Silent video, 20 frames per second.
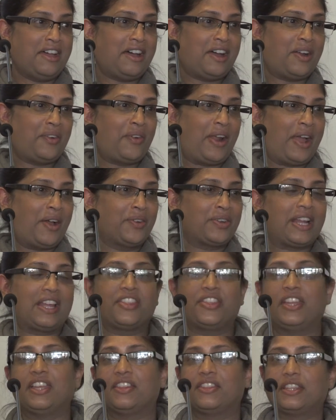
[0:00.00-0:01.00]
around, I
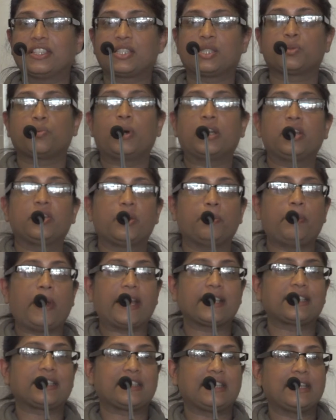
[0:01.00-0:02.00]
think this is one of the
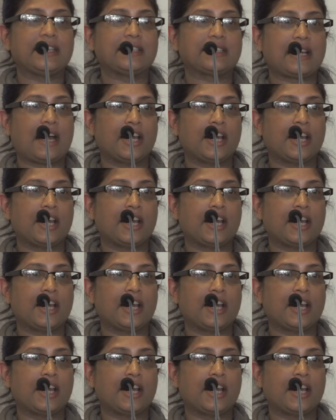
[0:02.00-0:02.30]
best things.